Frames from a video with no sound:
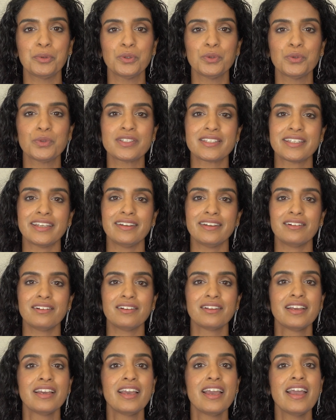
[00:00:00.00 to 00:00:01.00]
you
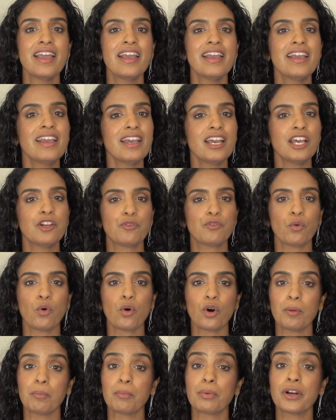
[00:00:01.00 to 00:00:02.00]
scale and
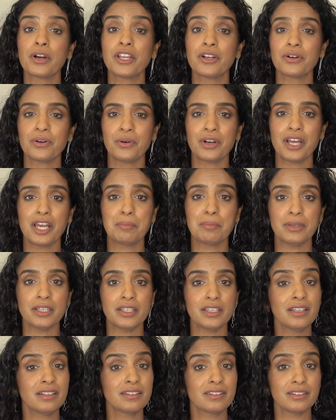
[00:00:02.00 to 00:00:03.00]
for bring your own
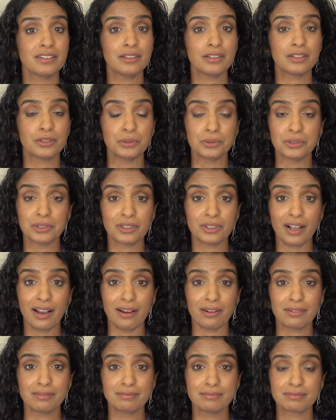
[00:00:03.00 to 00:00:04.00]
IP to Google
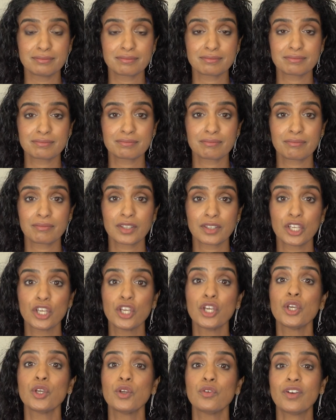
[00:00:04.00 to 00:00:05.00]
Cloud.
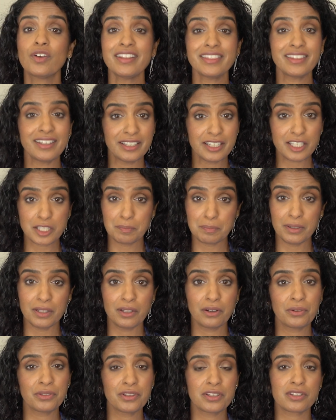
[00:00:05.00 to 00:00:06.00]
You've got the links
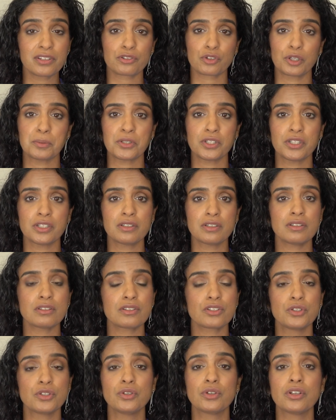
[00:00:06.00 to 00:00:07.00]
below in the description,
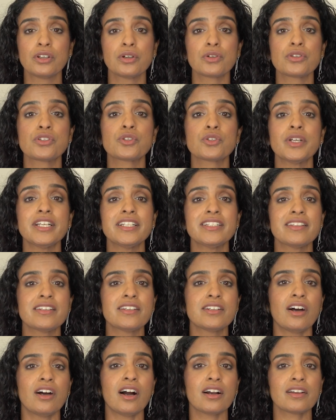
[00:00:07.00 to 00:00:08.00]
so you can go straight to the
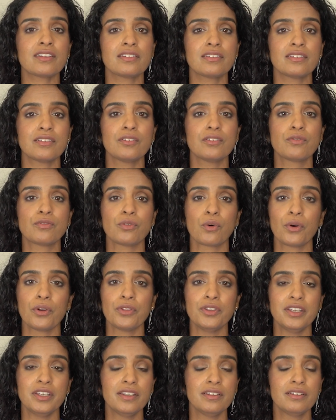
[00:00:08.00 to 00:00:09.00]
docs for
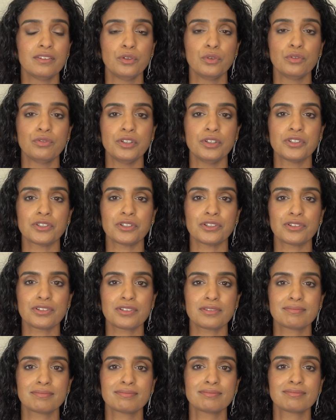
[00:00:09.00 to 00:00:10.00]
these new
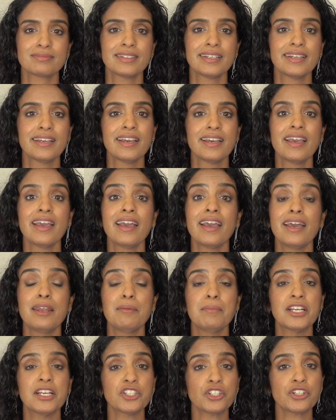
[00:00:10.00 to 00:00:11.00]
features and
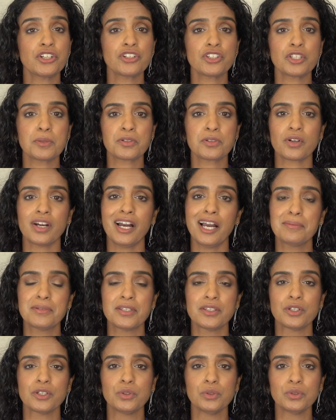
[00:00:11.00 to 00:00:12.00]
make sure you're subscribed to
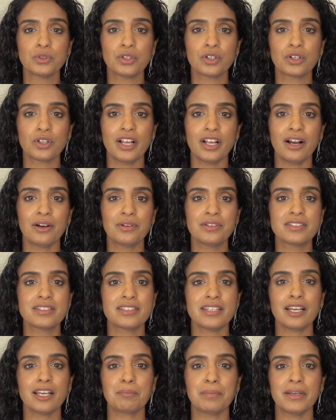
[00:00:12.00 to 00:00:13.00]
the Google Cloud
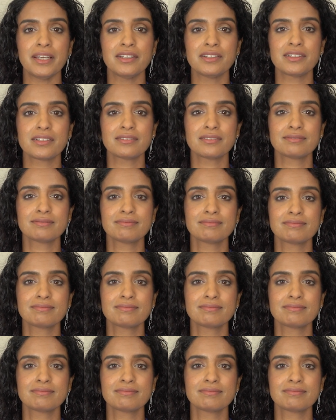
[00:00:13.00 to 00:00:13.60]
Tech page.